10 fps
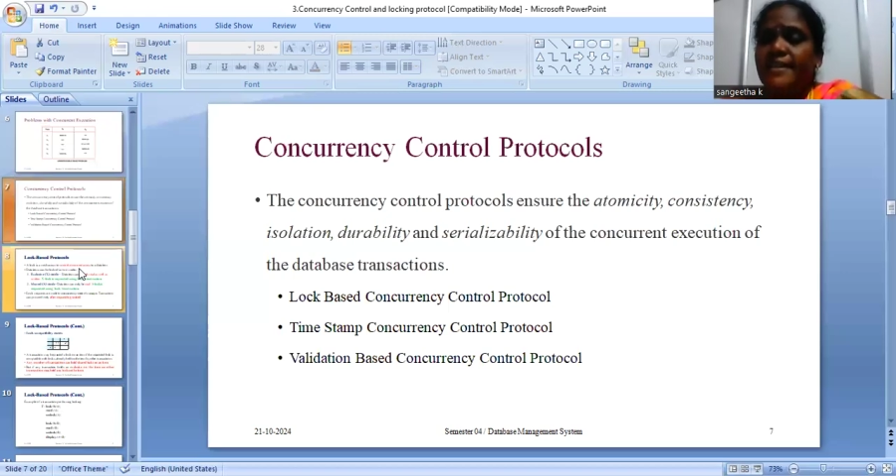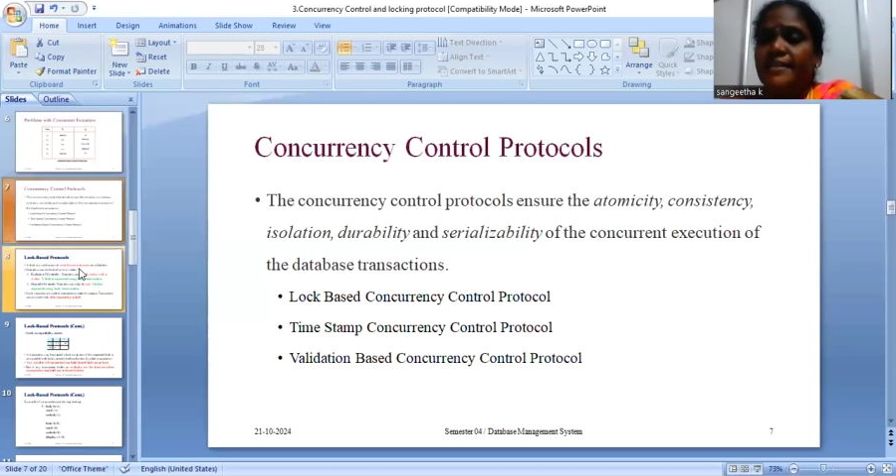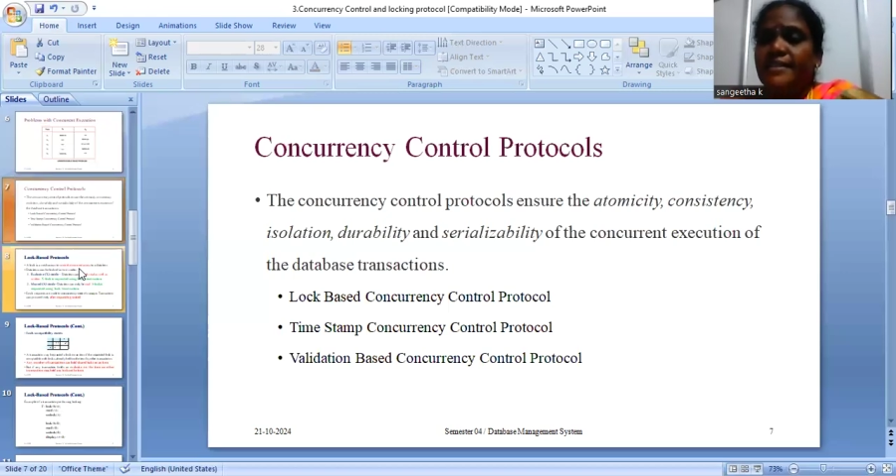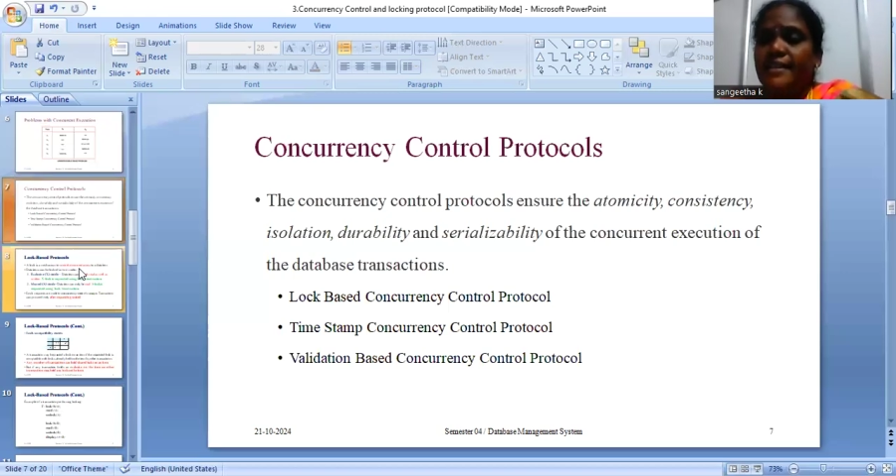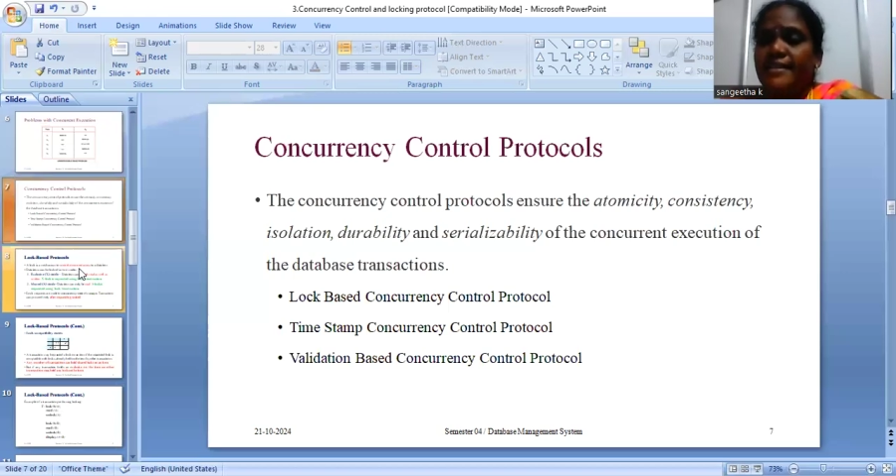
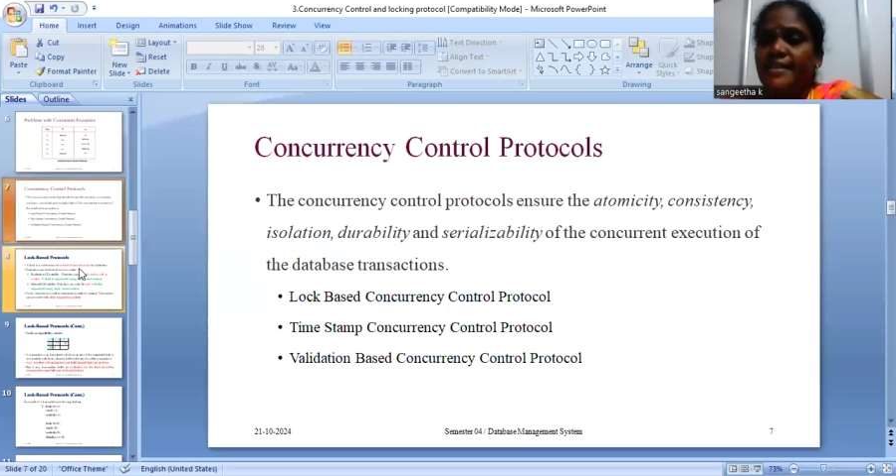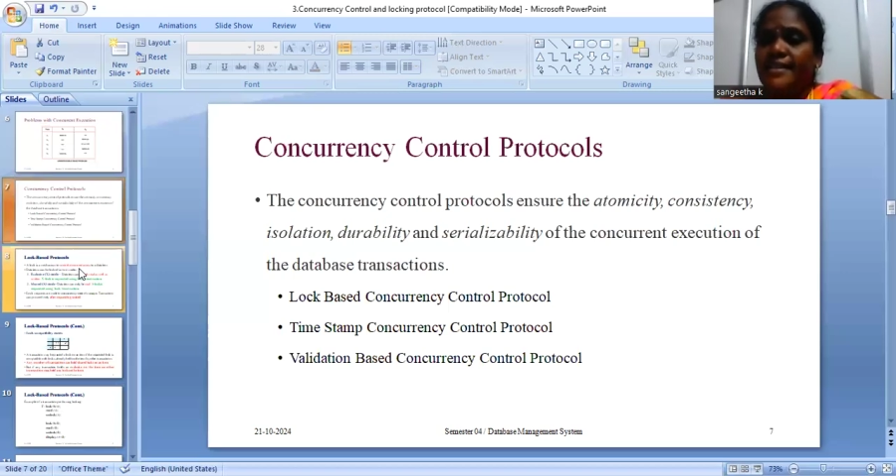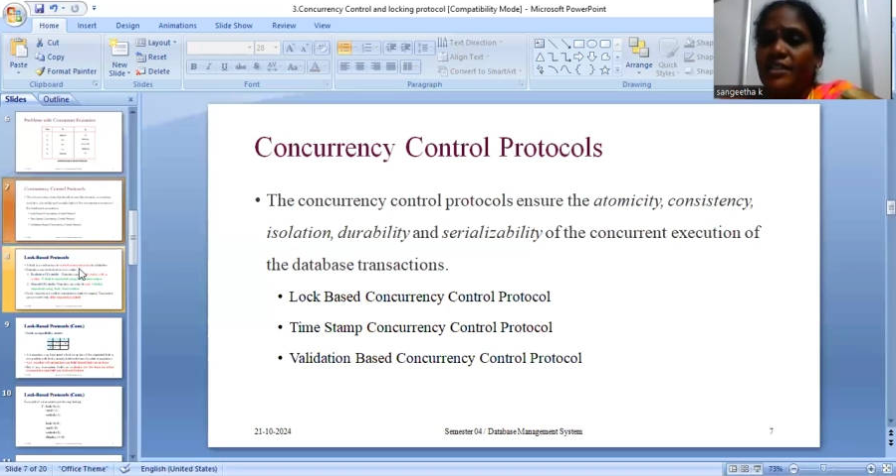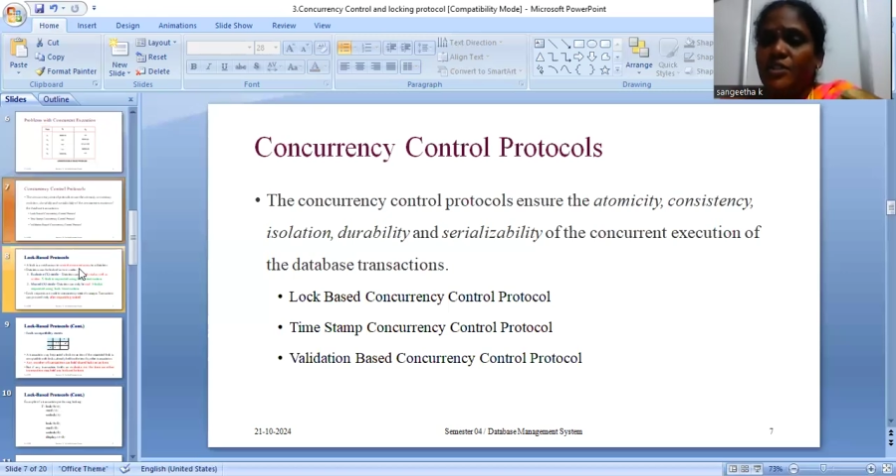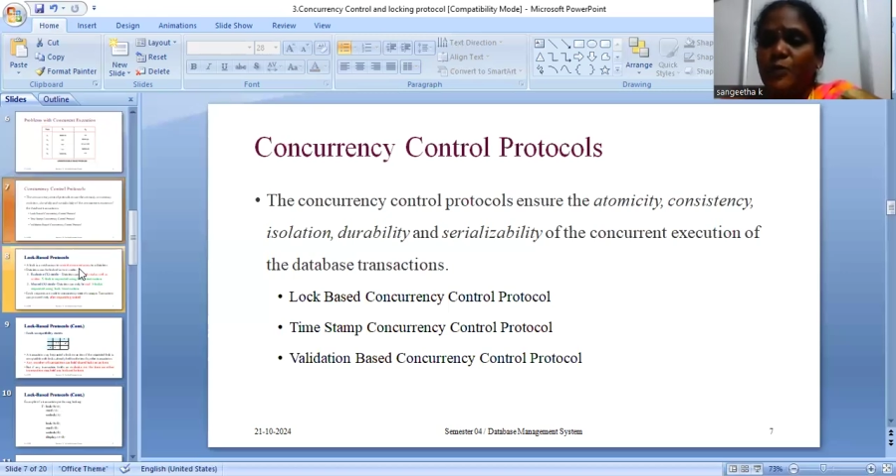
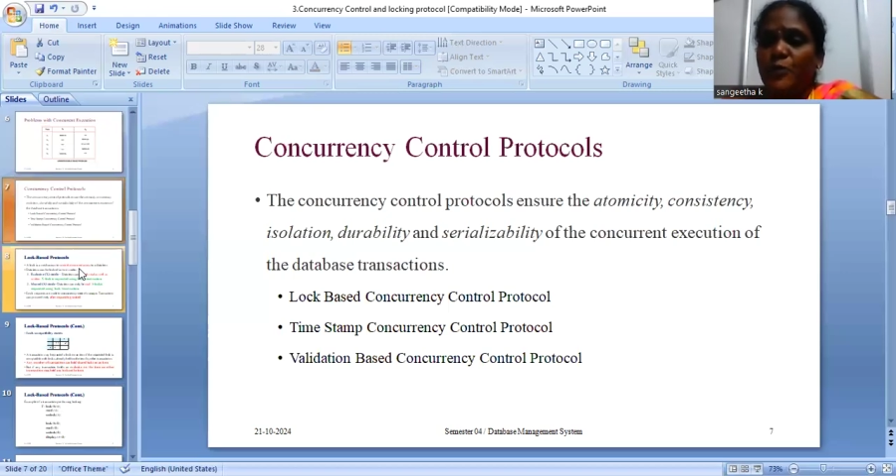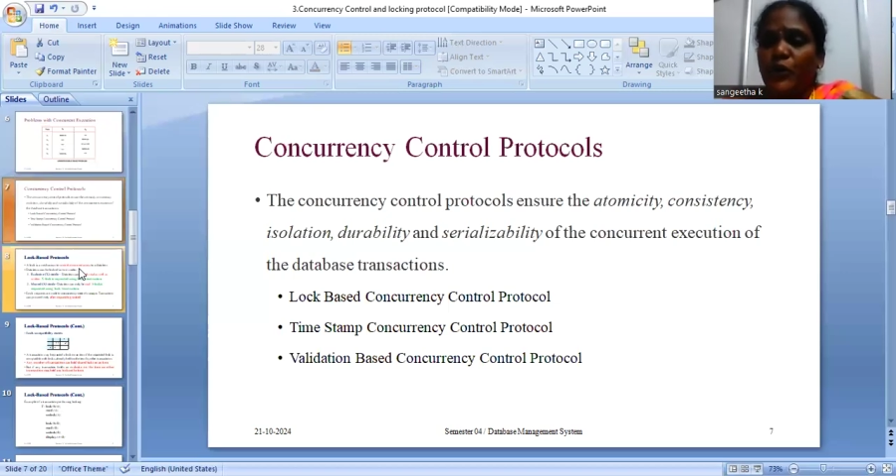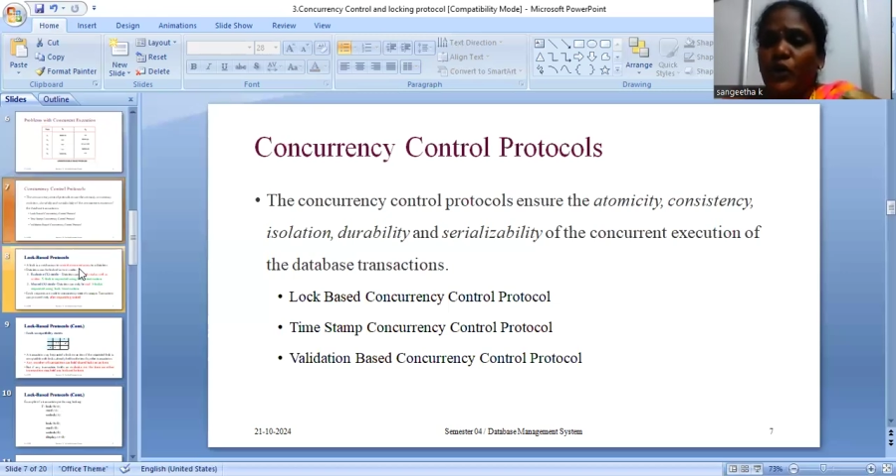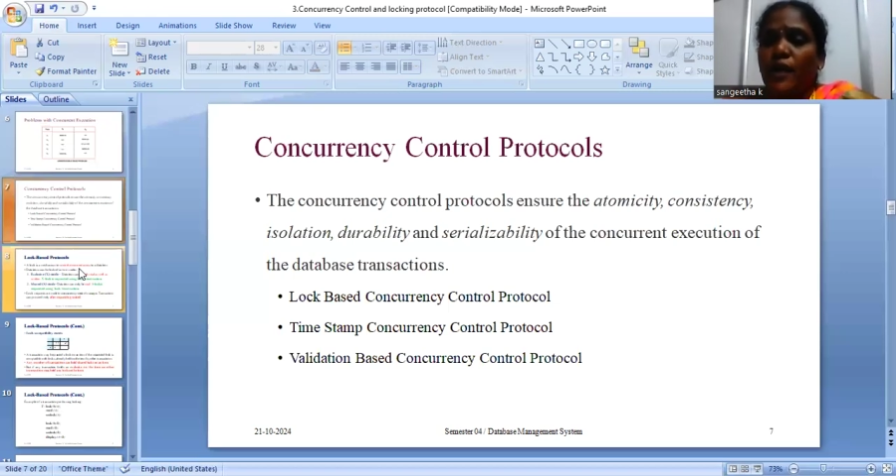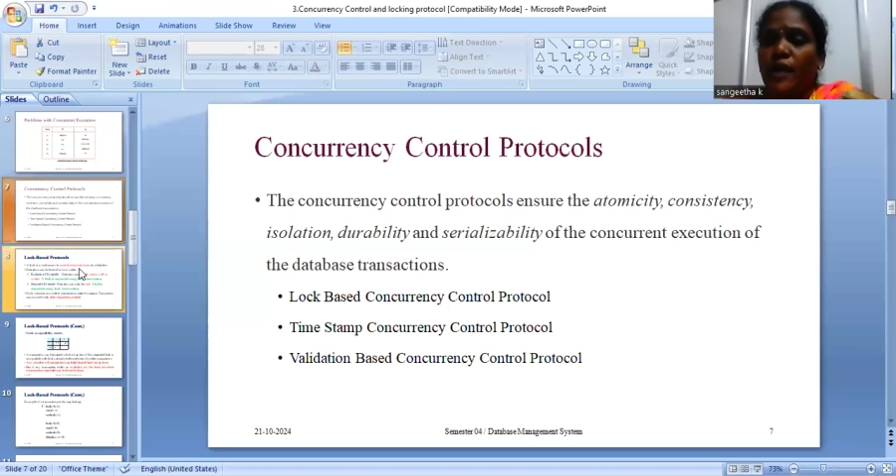concurrency control
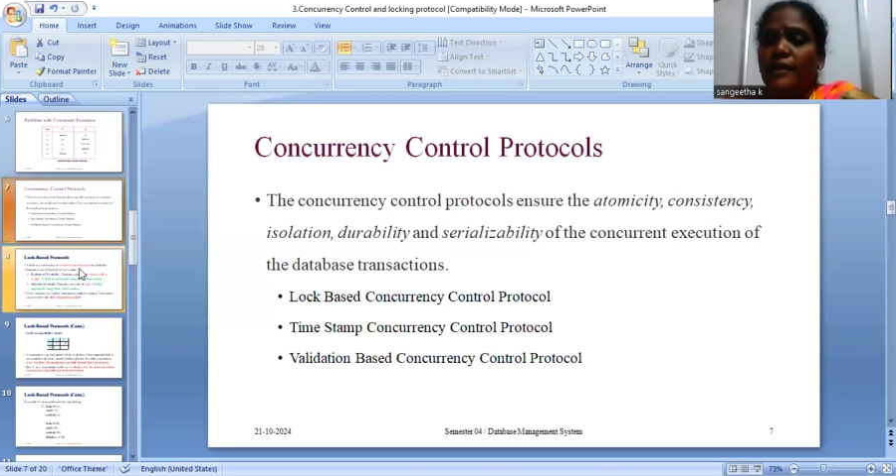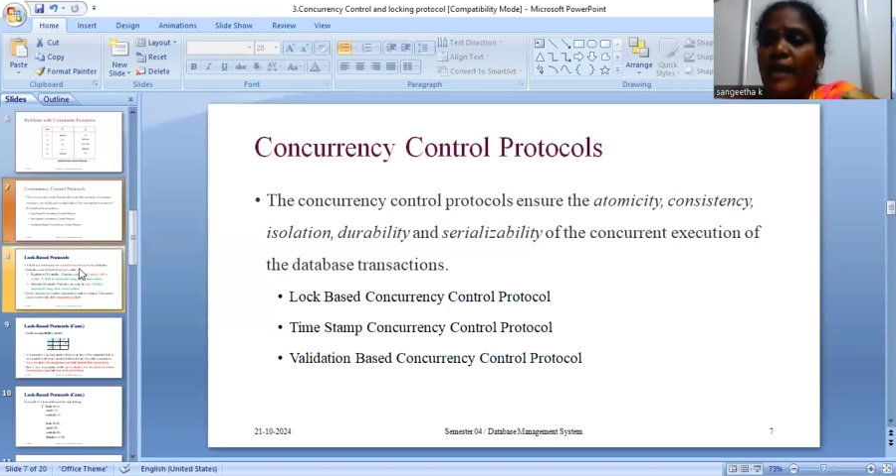protocol,